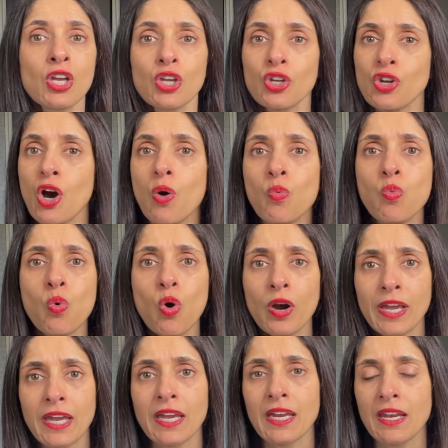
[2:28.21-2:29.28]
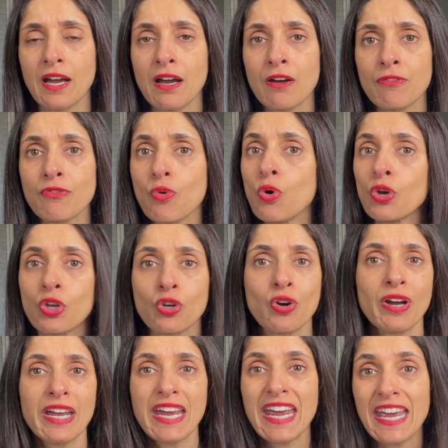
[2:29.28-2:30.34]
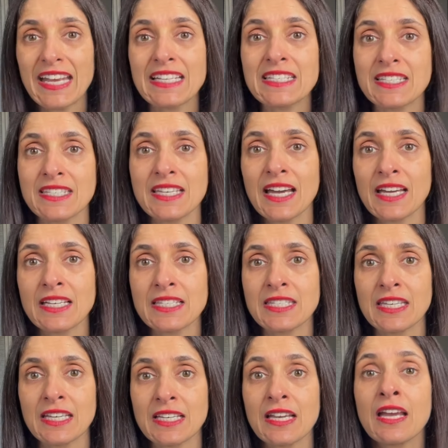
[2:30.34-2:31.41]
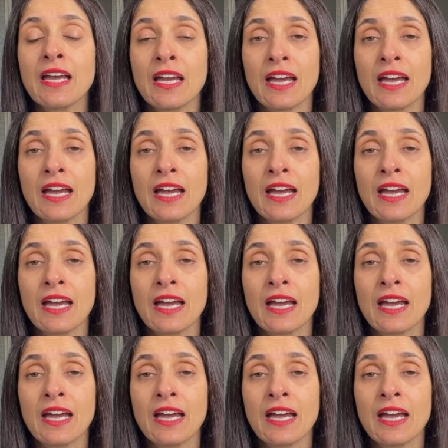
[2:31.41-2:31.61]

You're not walking enough or you're not exercising